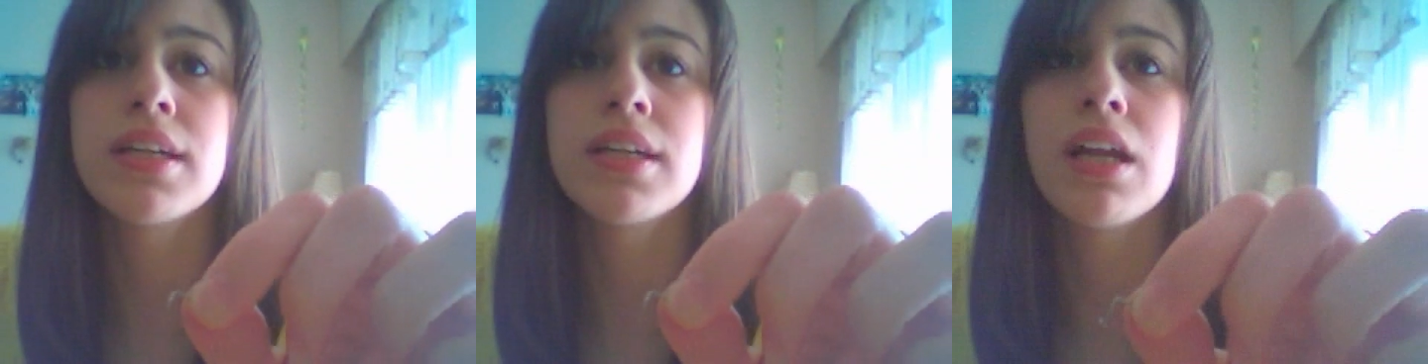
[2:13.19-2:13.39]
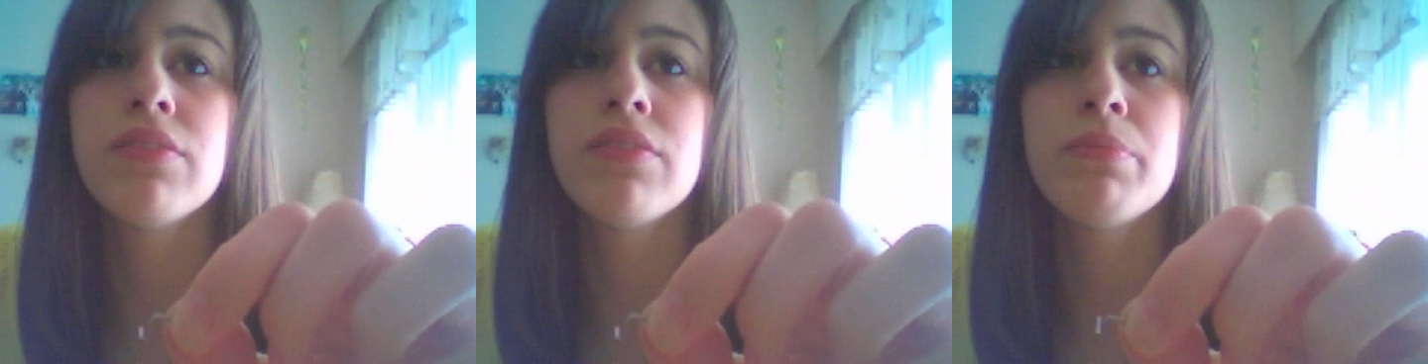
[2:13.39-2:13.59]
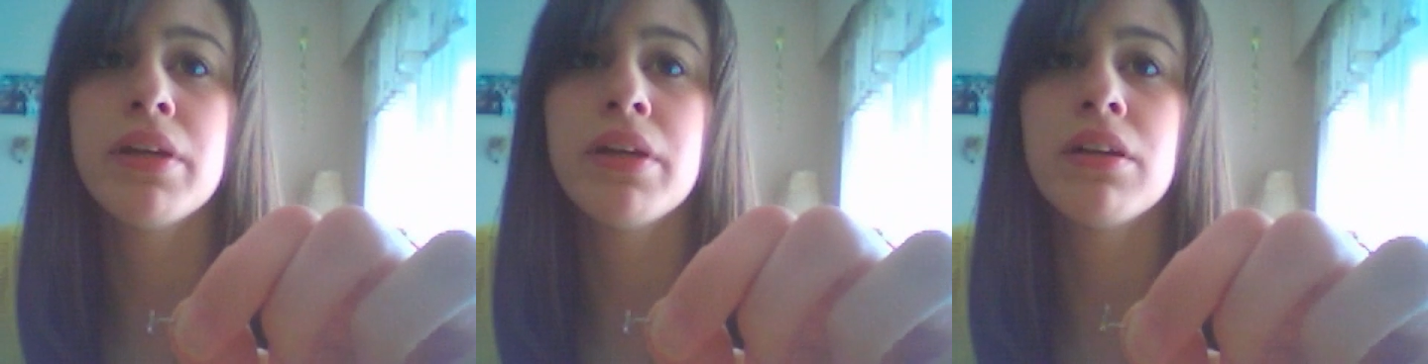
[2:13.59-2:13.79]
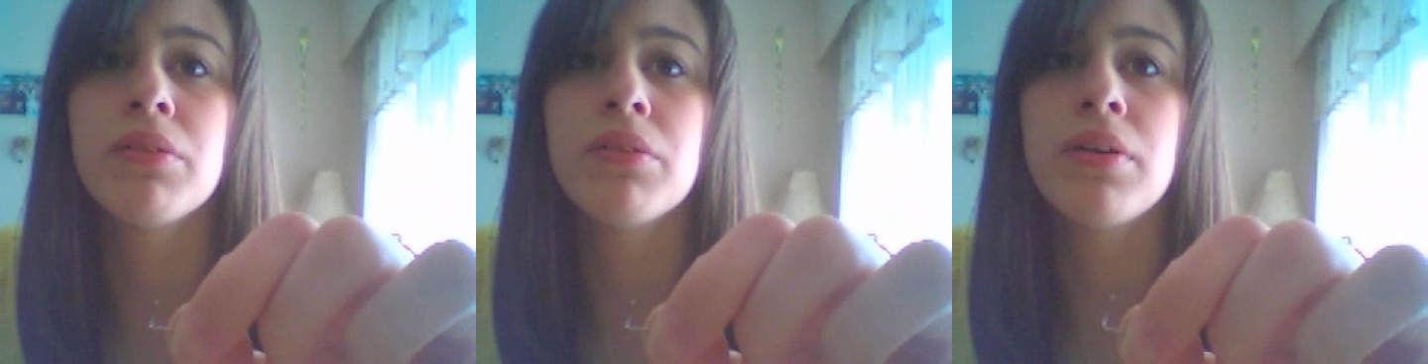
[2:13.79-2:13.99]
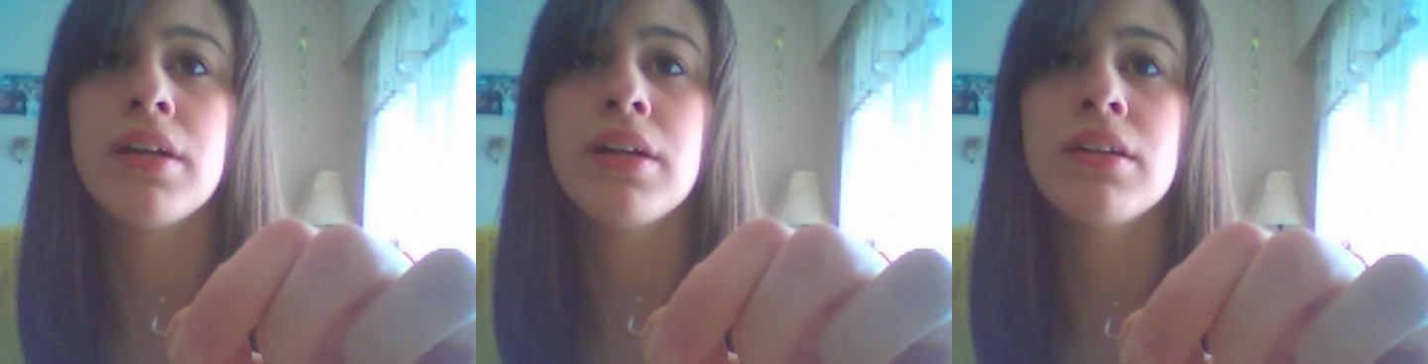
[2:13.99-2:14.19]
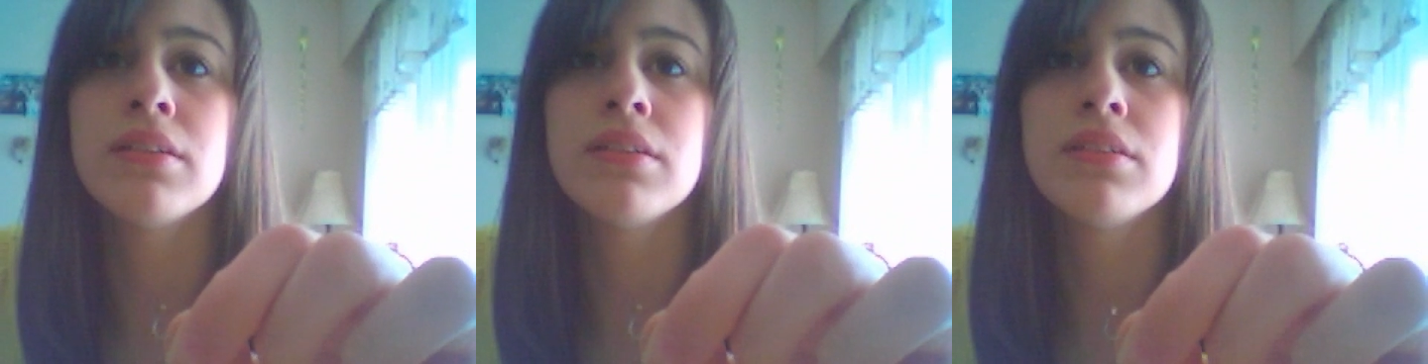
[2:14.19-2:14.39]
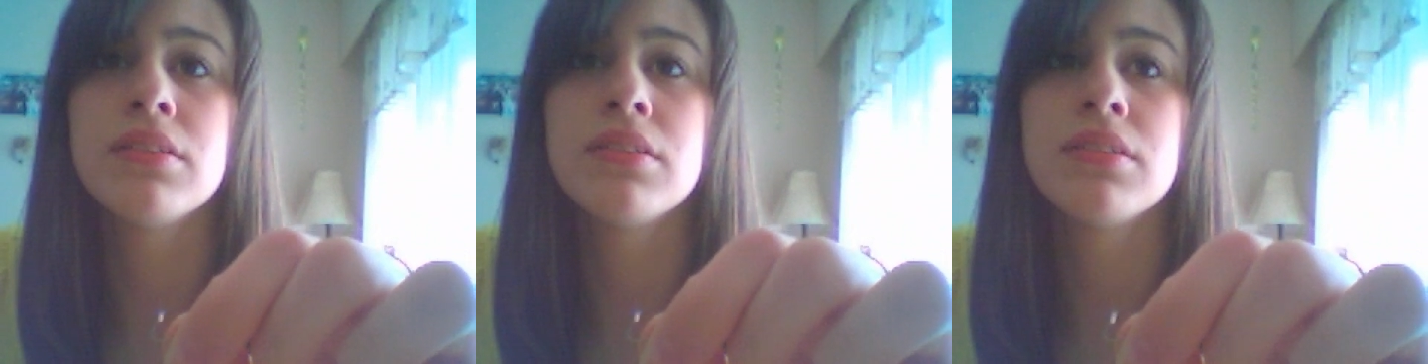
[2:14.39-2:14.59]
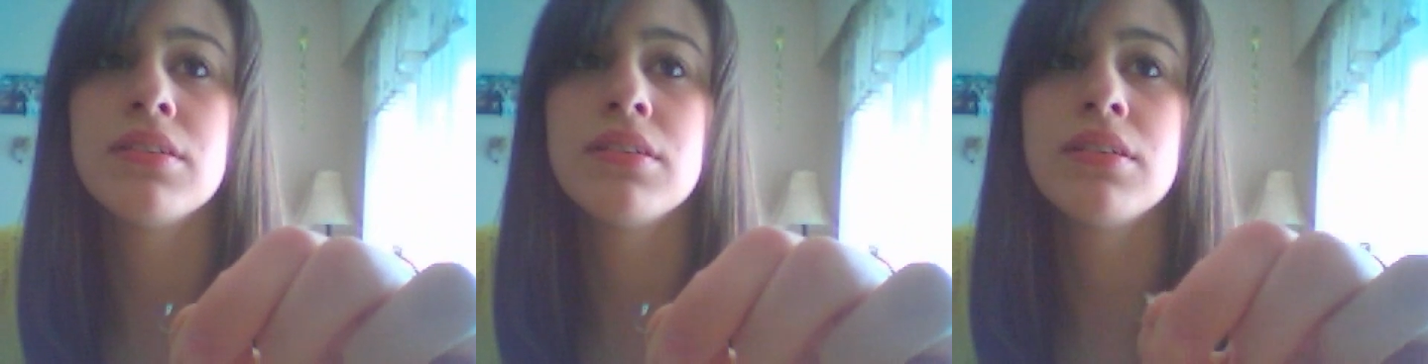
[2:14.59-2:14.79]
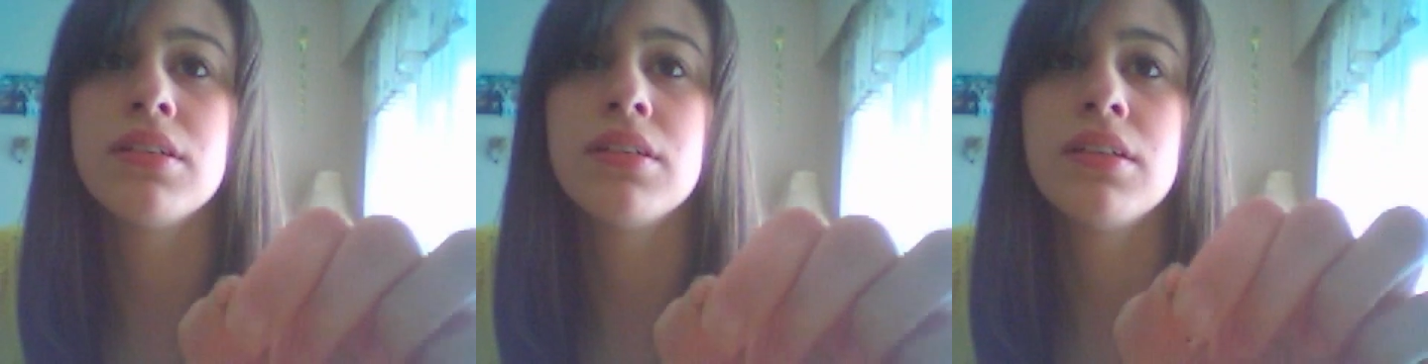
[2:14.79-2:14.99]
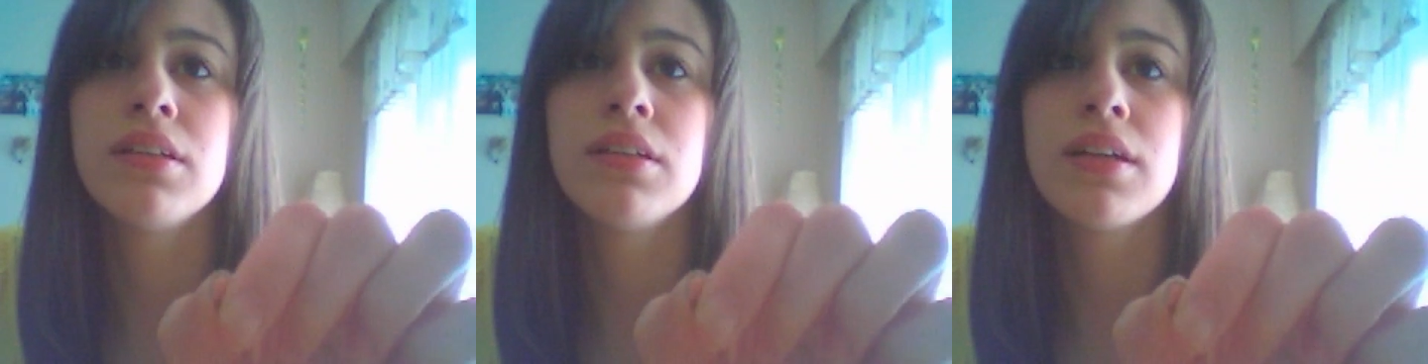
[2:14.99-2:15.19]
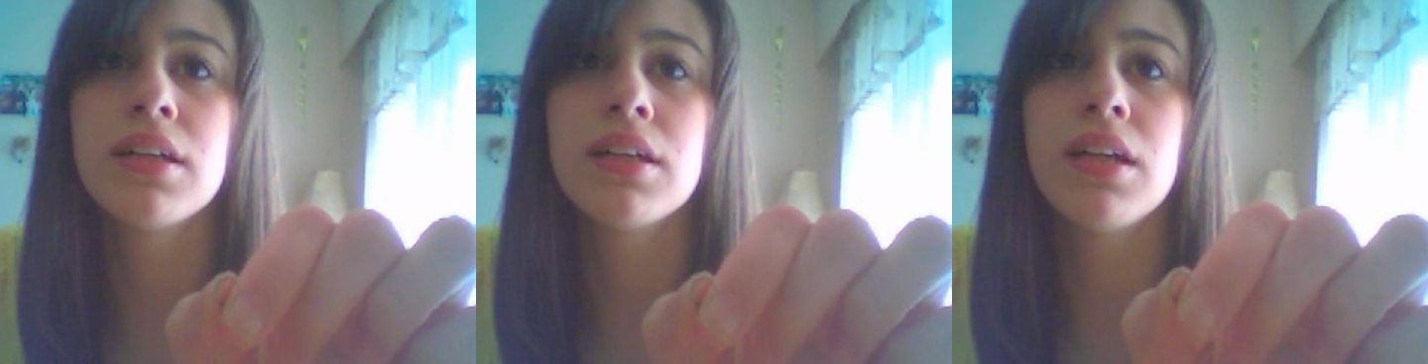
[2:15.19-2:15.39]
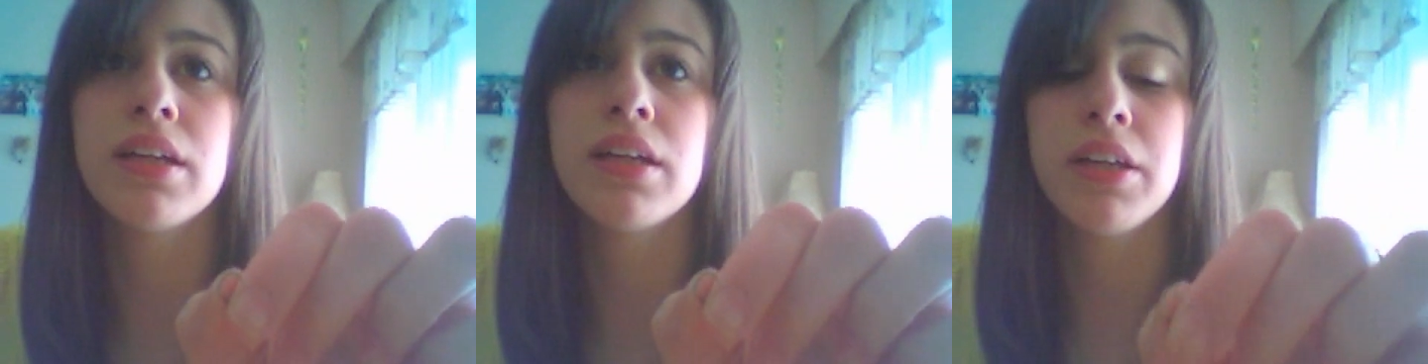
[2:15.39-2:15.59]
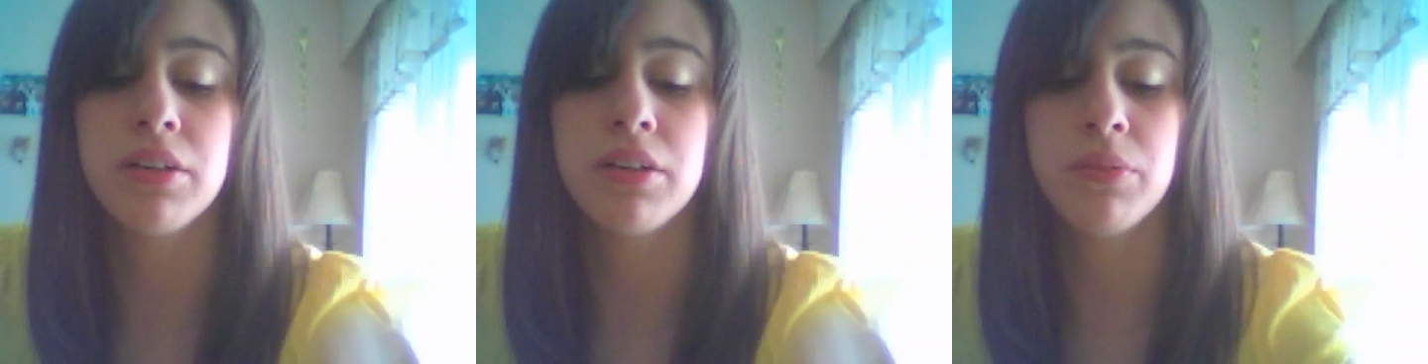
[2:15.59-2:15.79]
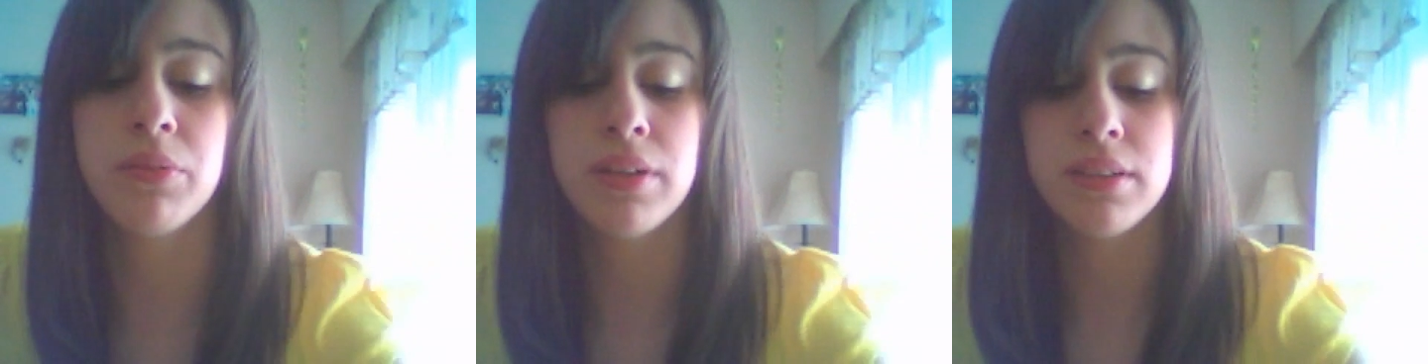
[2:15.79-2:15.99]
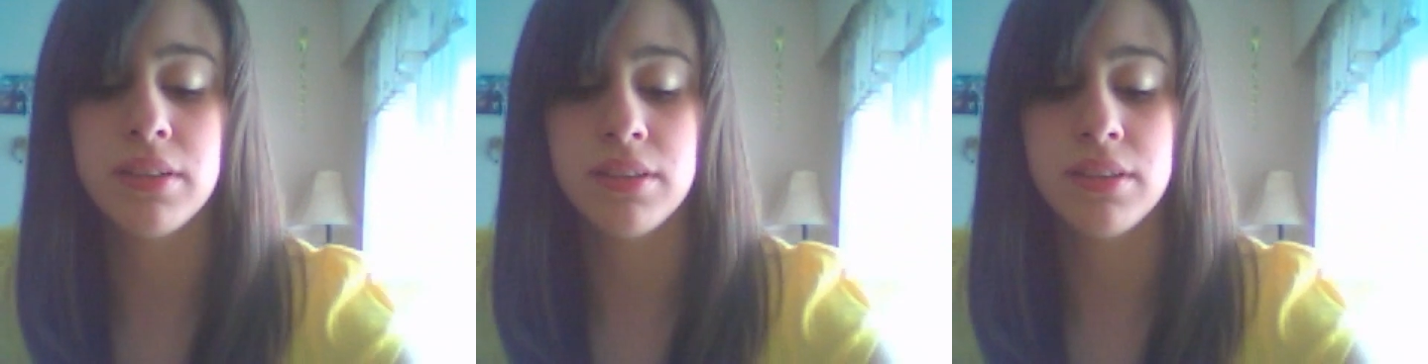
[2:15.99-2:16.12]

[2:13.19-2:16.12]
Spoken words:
Kind of a bigger one, clunkier one.